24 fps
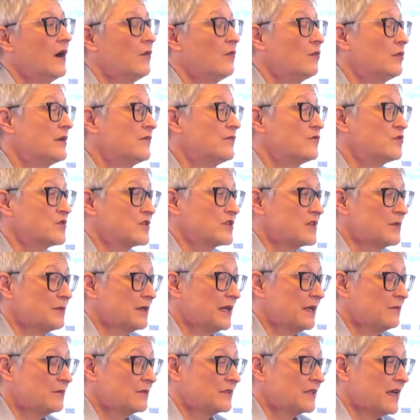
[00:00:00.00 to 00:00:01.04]
We've also
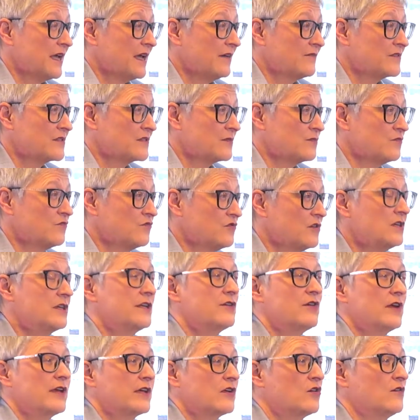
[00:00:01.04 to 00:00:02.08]
been able to have some really
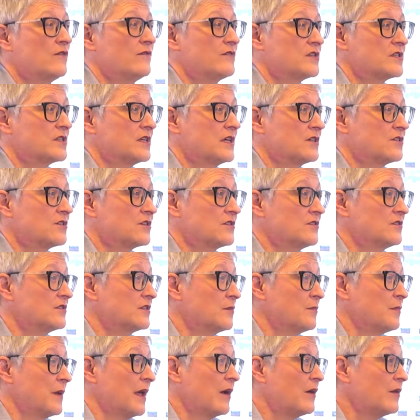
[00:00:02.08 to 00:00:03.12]
great conversations
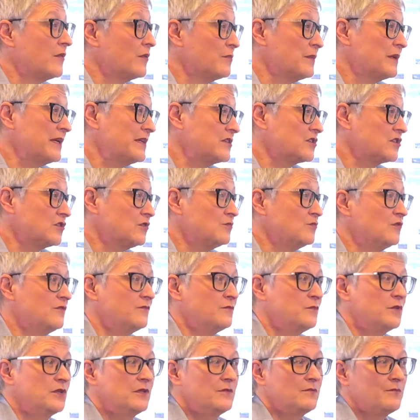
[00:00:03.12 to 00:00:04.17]
about the Me Too
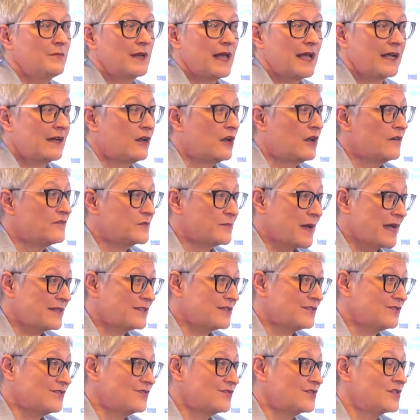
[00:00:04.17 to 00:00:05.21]
movement, Black Lives
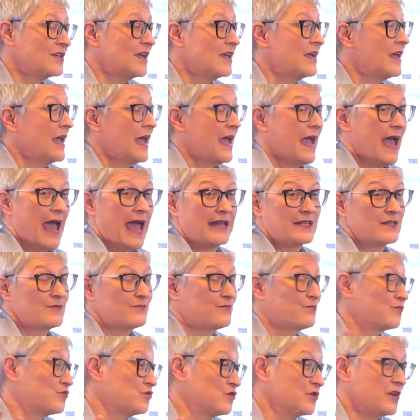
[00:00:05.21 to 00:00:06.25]
Matters, and
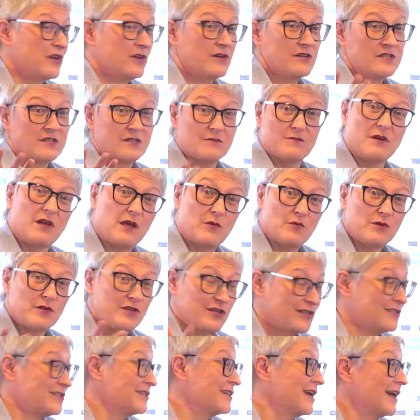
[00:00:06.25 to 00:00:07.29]
broadcast them like we're
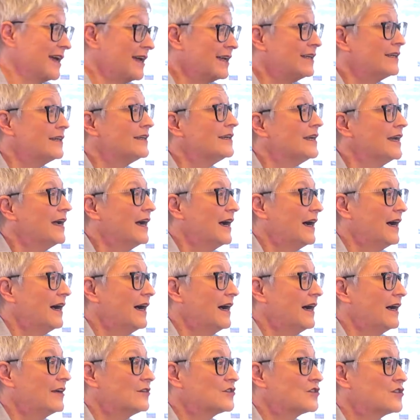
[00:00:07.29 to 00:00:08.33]
doing today
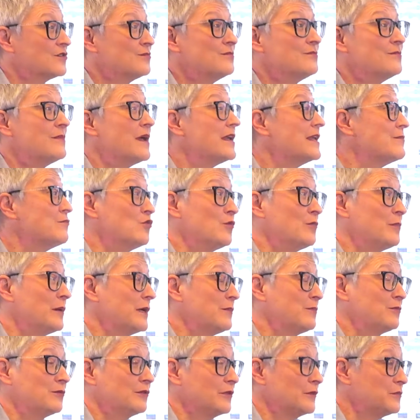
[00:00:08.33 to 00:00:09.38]
to many more
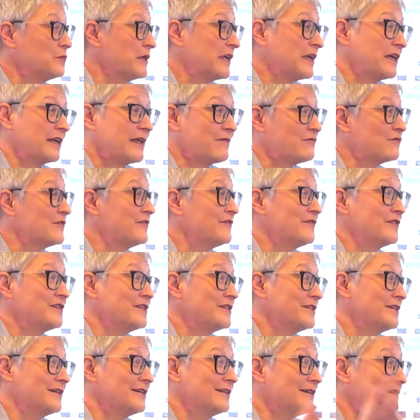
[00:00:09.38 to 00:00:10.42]
people than we could ever have
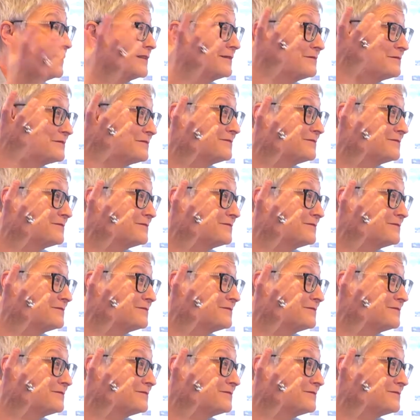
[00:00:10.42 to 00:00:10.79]
fitted in a